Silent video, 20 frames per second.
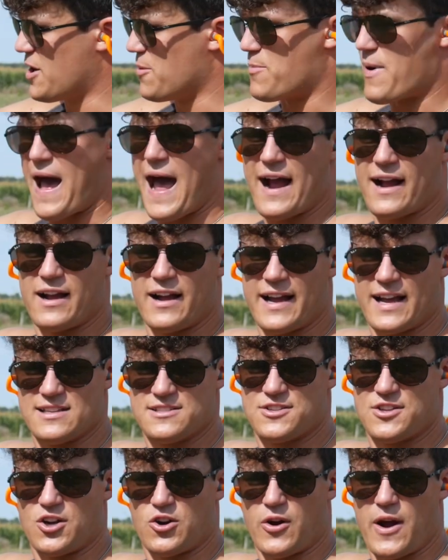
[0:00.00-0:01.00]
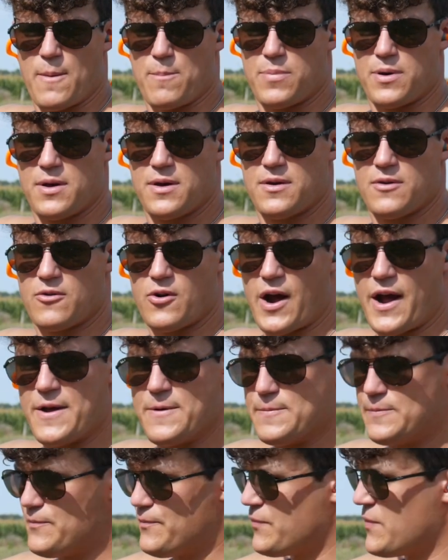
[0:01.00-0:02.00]
back against the grip, right?
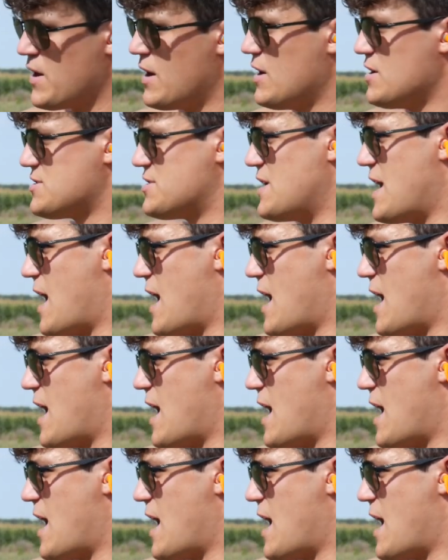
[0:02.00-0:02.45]
So